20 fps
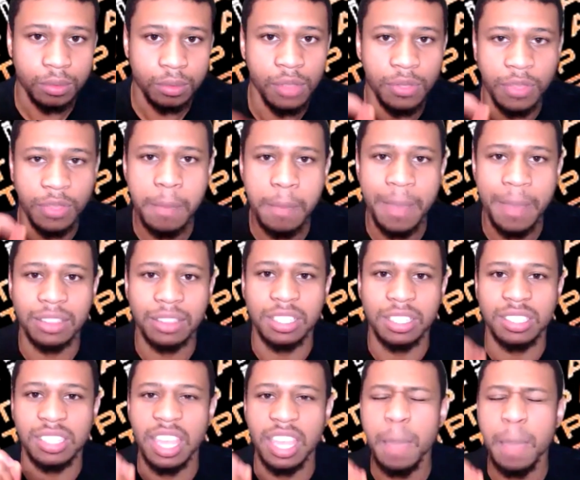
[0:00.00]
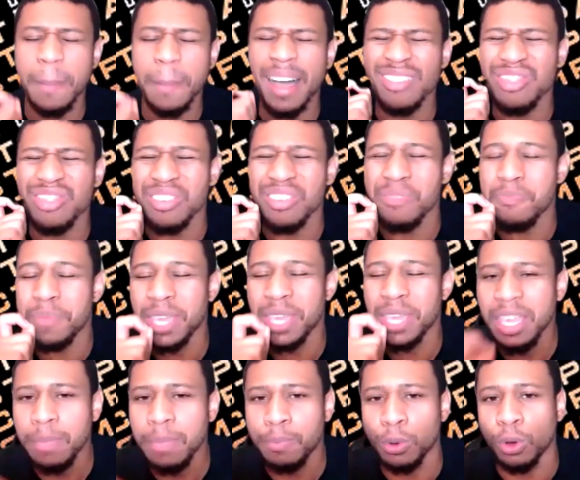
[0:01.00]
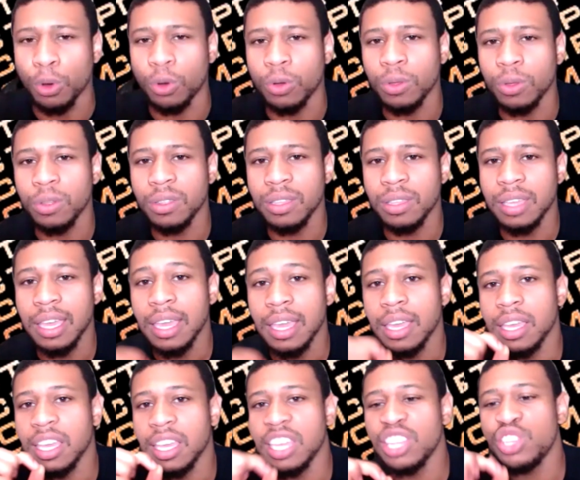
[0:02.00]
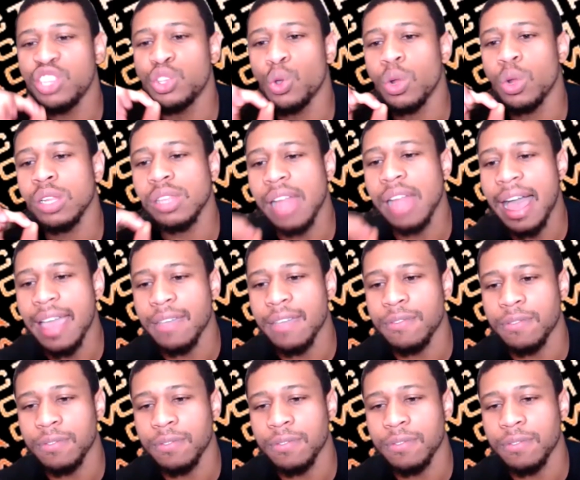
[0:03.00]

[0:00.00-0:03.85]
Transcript: Think about this. Think about the people in your life